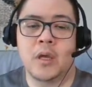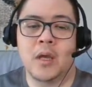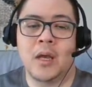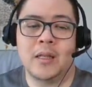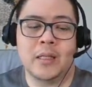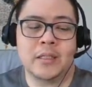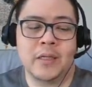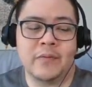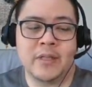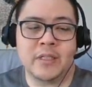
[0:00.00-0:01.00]
And let's see
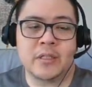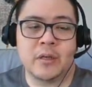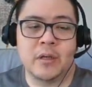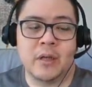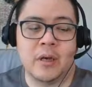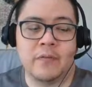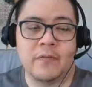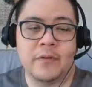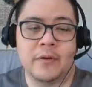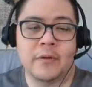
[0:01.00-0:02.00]
if this is good enough.
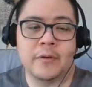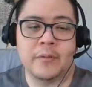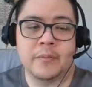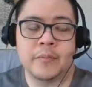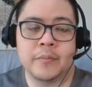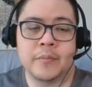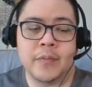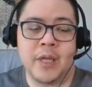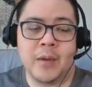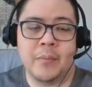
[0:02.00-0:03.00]
Yep.